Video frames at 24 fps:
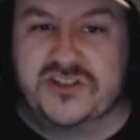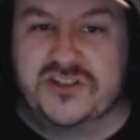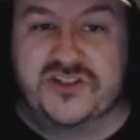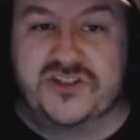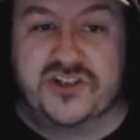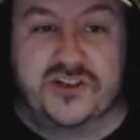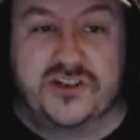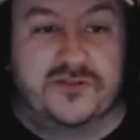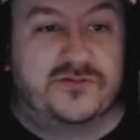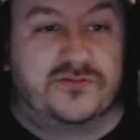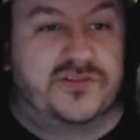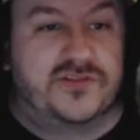
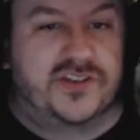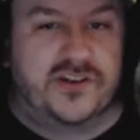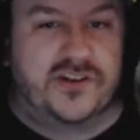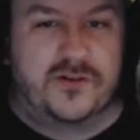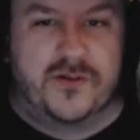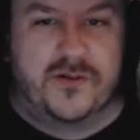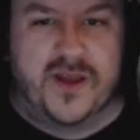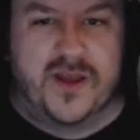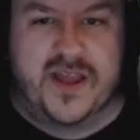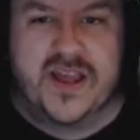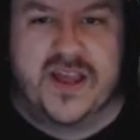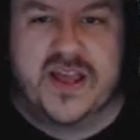2 to
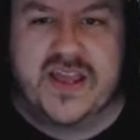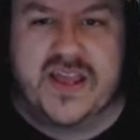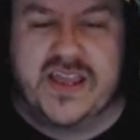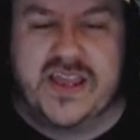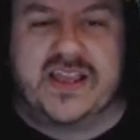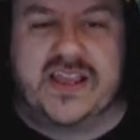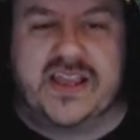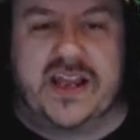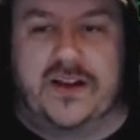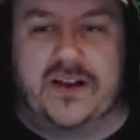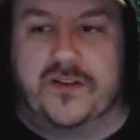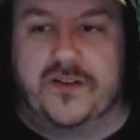do it.
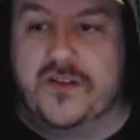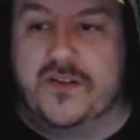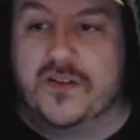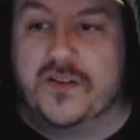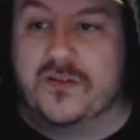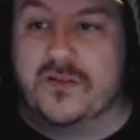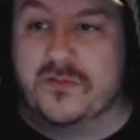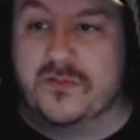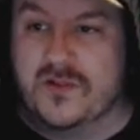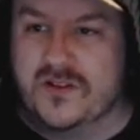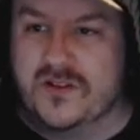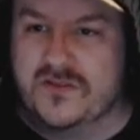You can on the
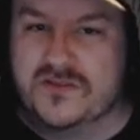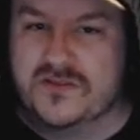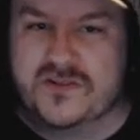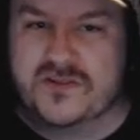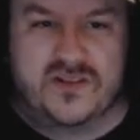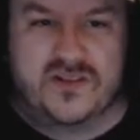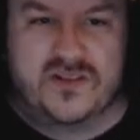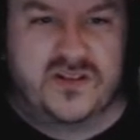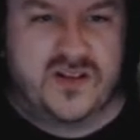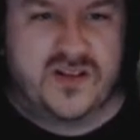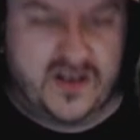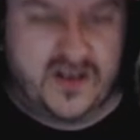other ones.
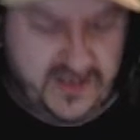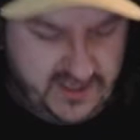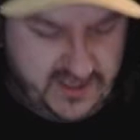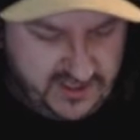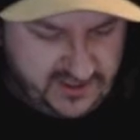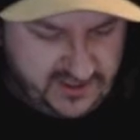You